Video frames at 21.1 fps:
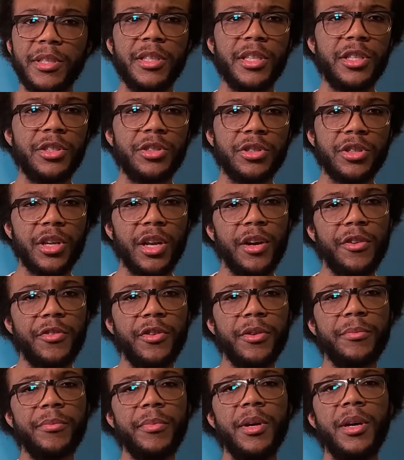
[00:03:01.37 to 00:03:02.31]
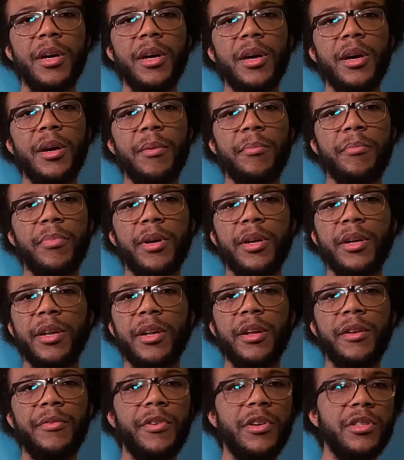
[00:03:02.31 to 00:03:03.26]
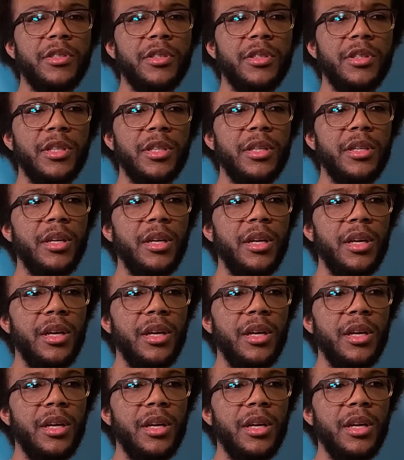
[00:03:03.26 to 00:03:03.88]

teachers love him, but eventually